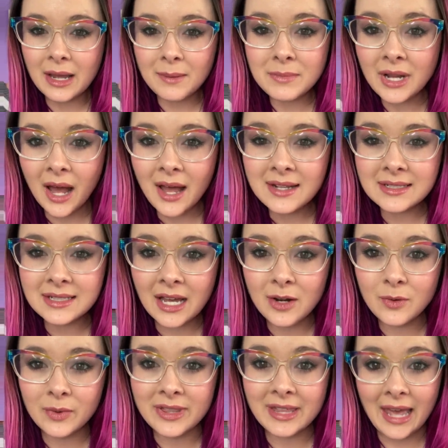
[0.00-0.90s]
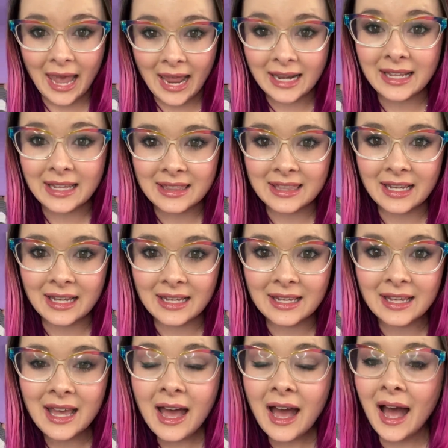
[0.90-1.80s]
not done with
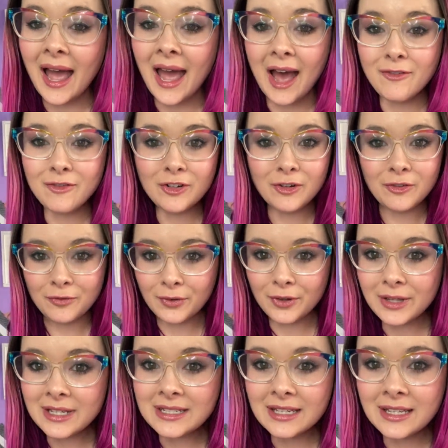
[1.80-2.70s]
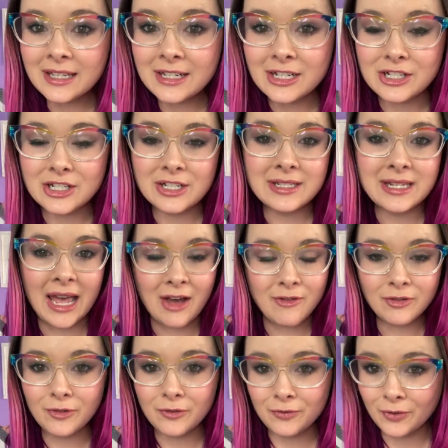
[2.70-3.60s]
anything. I haven't fully done the dishes. I
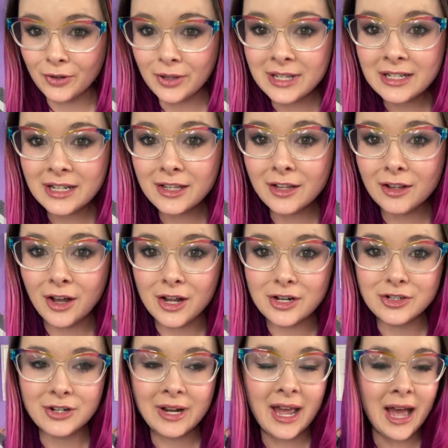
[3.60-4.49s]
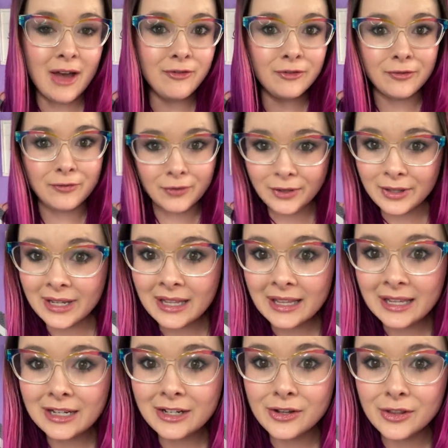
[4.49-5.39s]
haven't fully done the laundry. I haven't fully
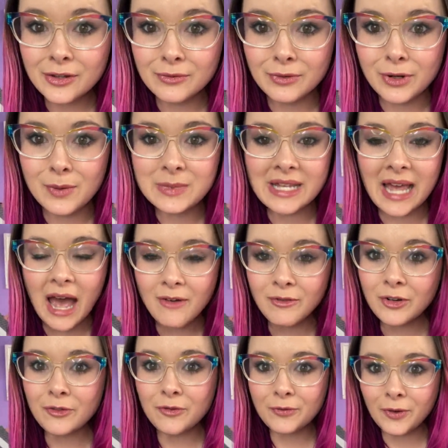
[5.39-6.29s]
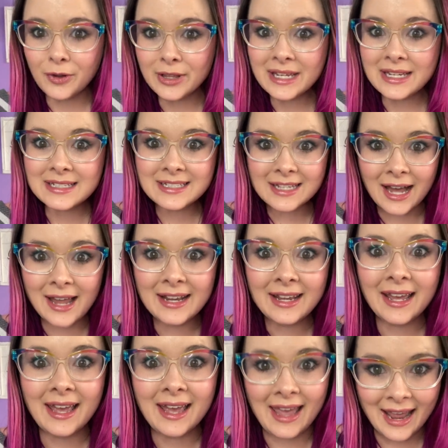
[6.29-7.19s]
cleaned the rooms. I haven't fully
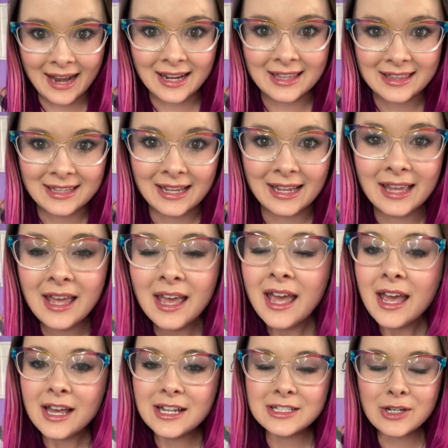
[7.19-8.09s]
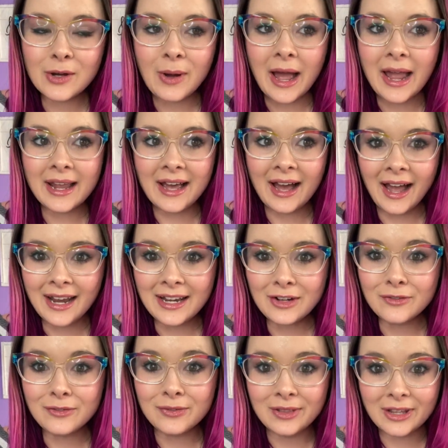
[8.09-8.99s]
done anything. And so I kind
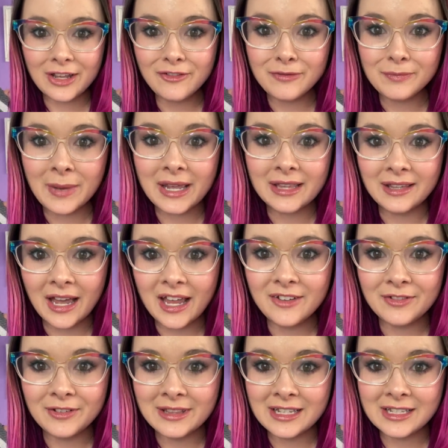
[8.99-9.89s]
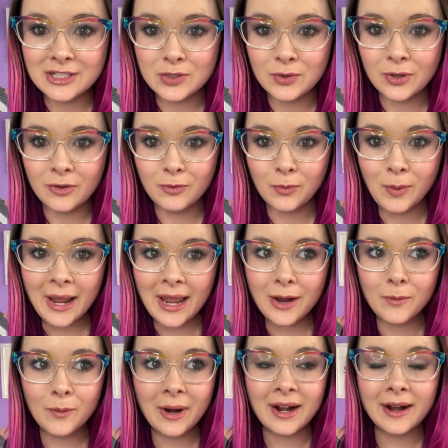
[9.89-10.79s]
of live my life in this sort of
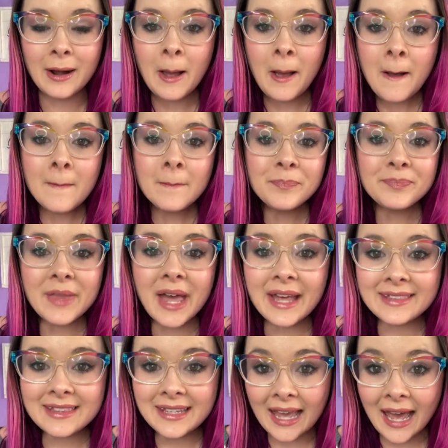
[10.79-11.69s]
way where at the